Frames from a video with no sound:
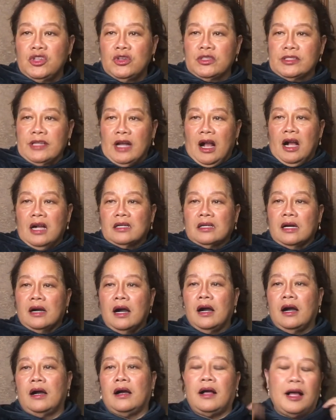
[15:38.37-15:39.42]
use the
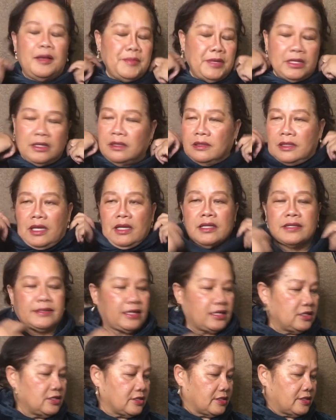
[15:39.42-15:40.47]
alcohol, I mean the
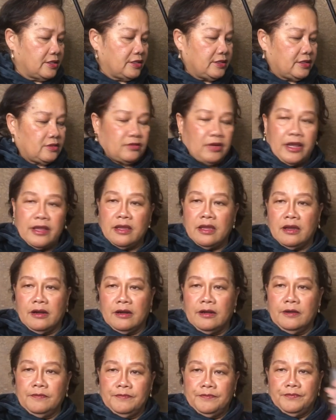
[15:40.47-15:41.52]
scissors right here,